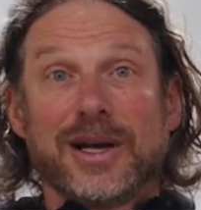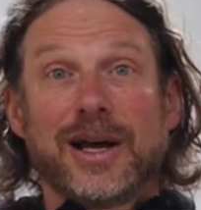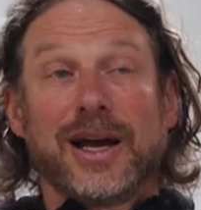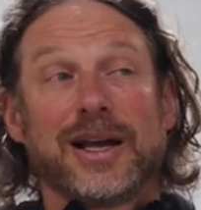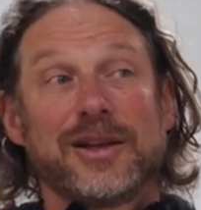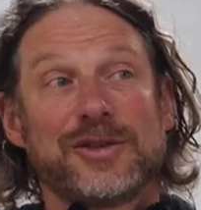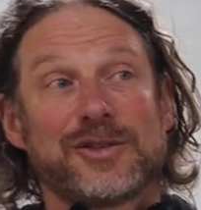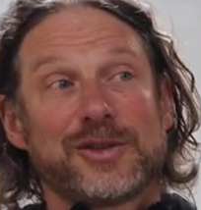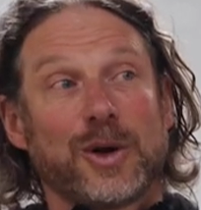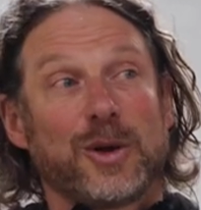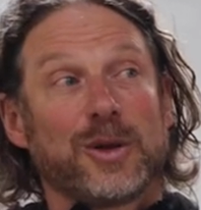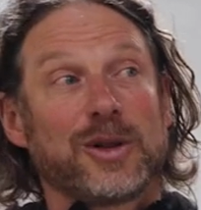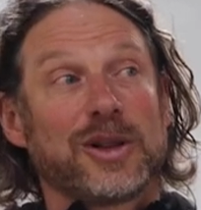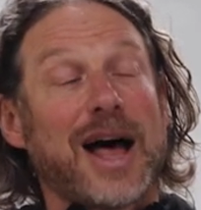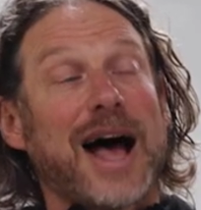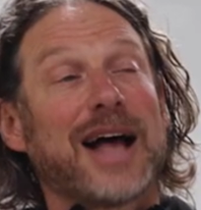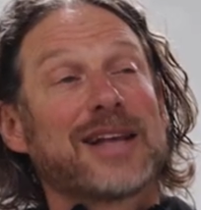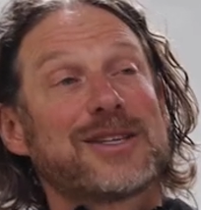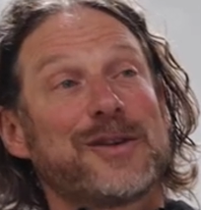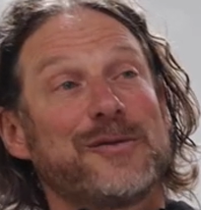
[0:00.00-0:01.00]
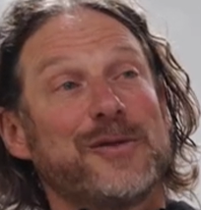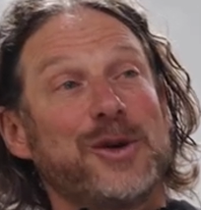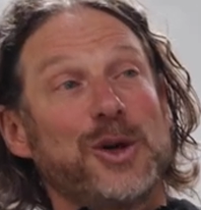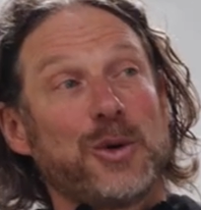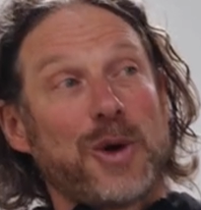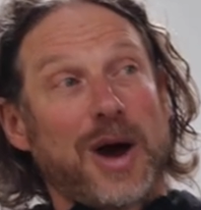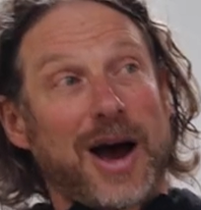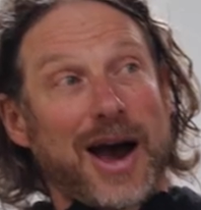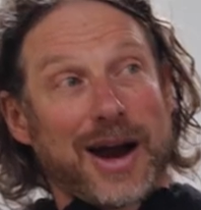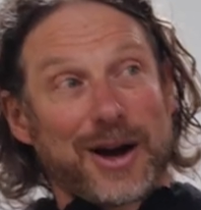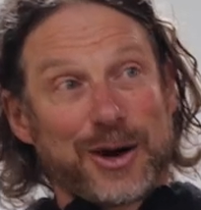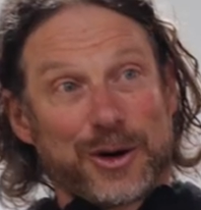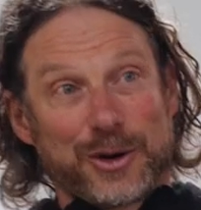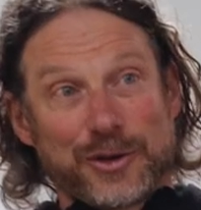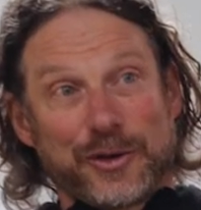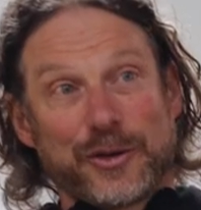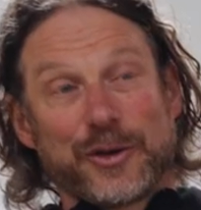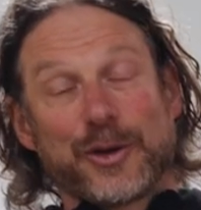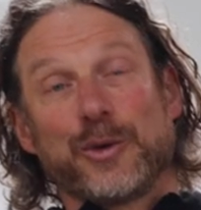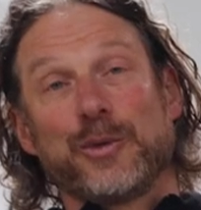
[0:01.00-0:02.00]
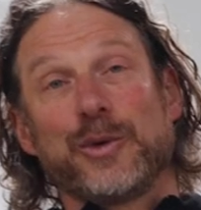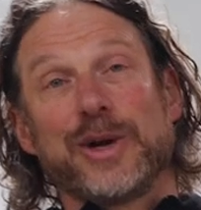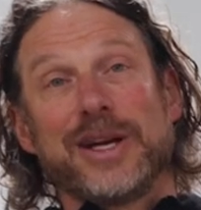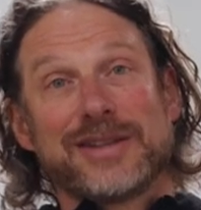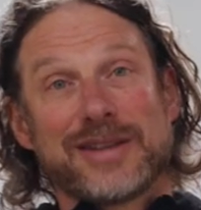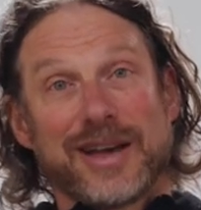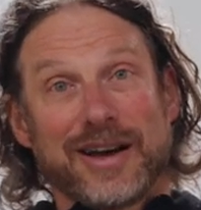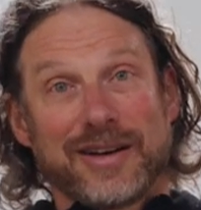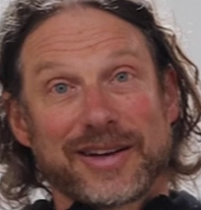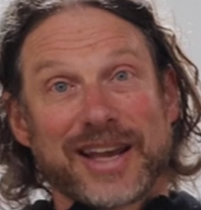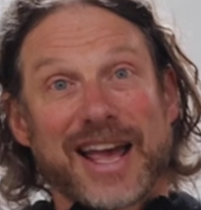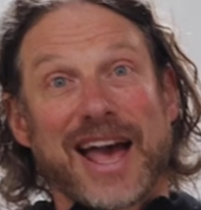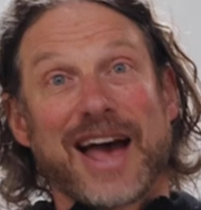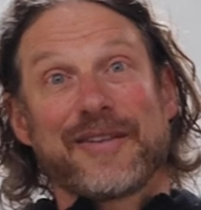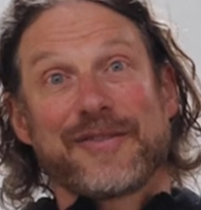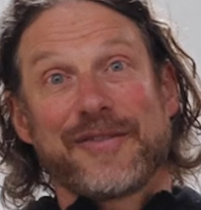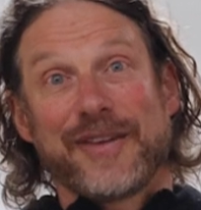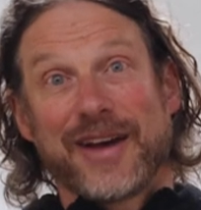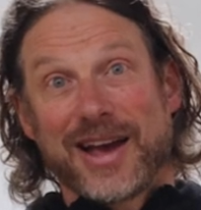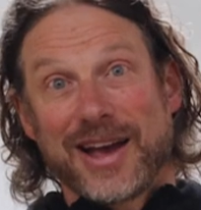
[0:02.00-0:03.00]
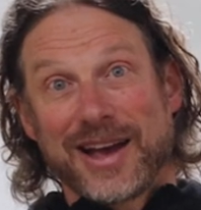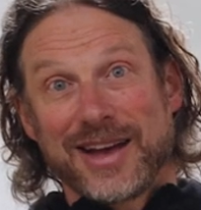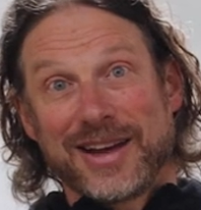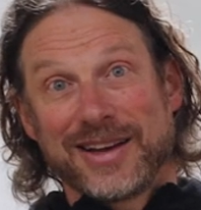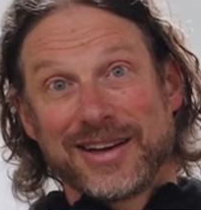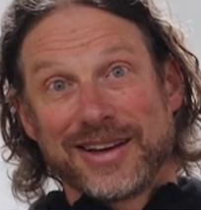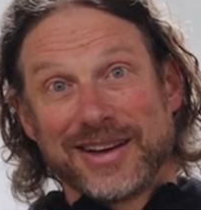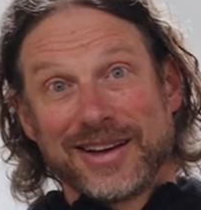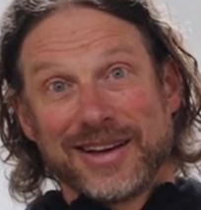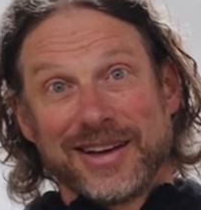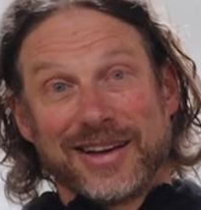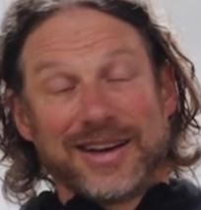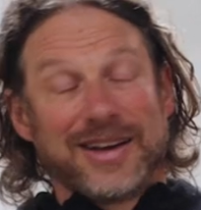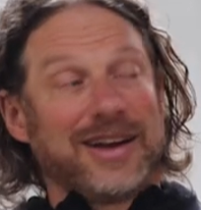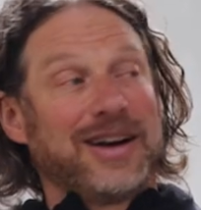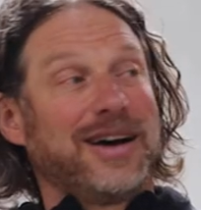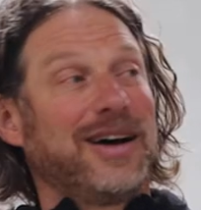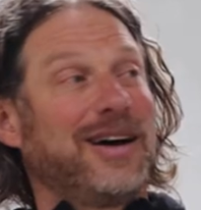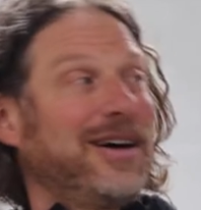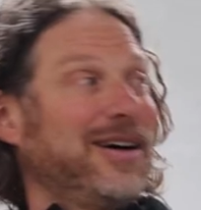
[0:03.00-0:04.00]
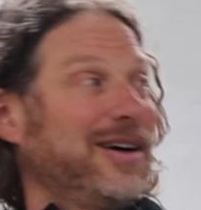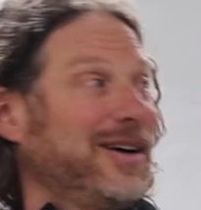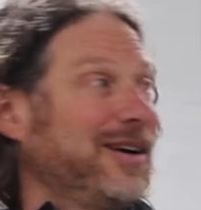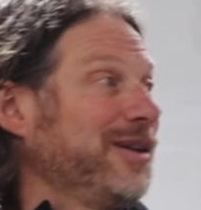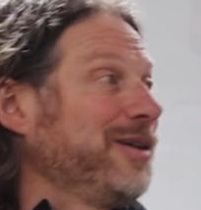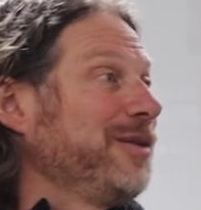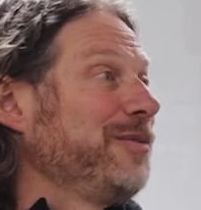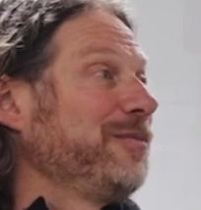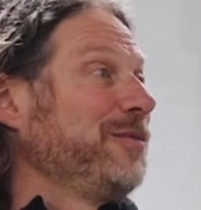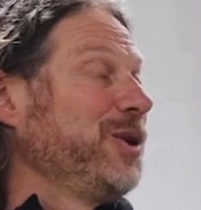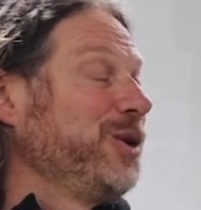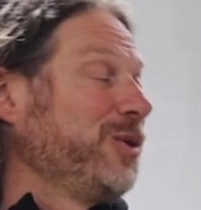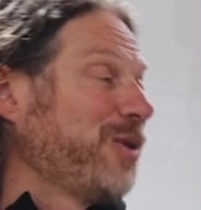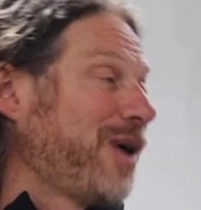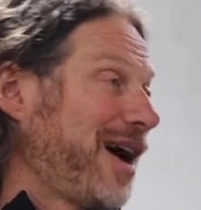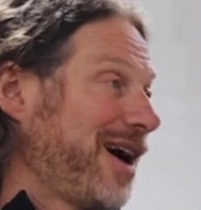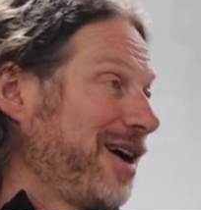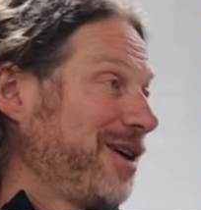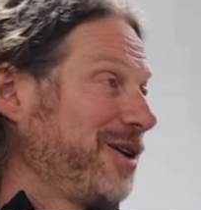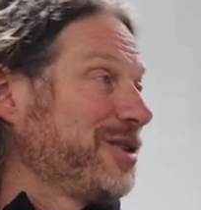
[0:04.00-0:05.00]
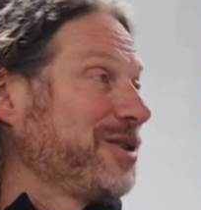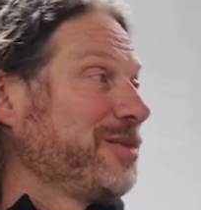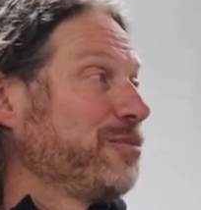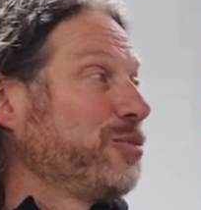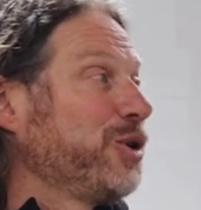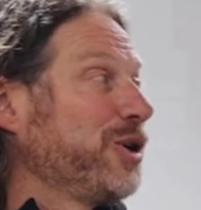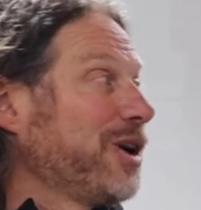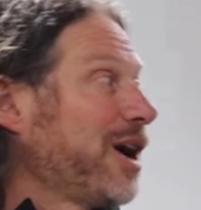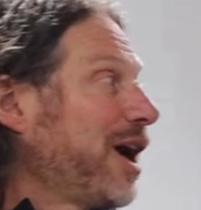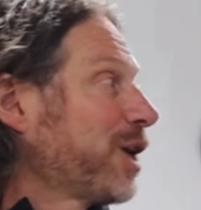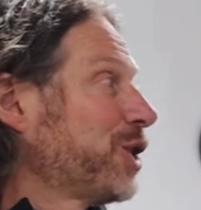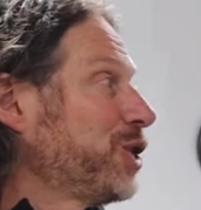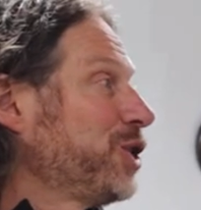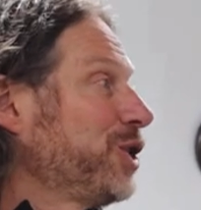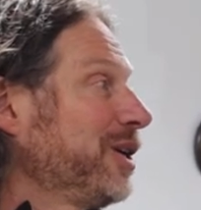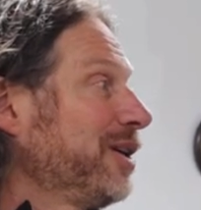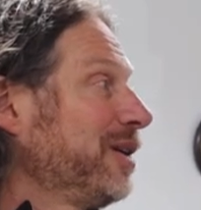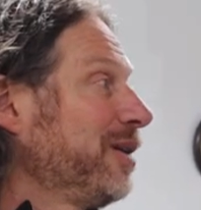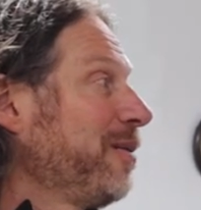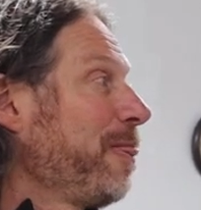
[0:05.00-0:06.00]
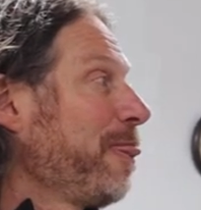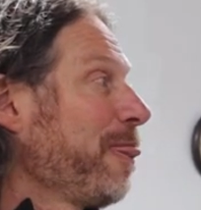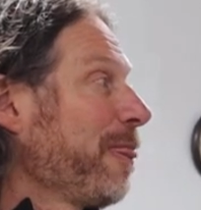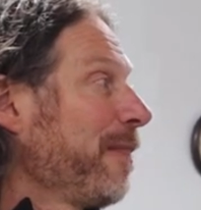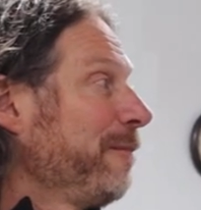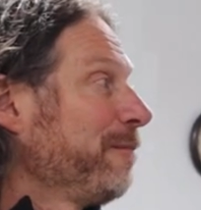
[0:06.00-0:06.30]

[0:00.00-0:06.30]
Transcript: And so lots of new hires for the retail cafe, new hires in production,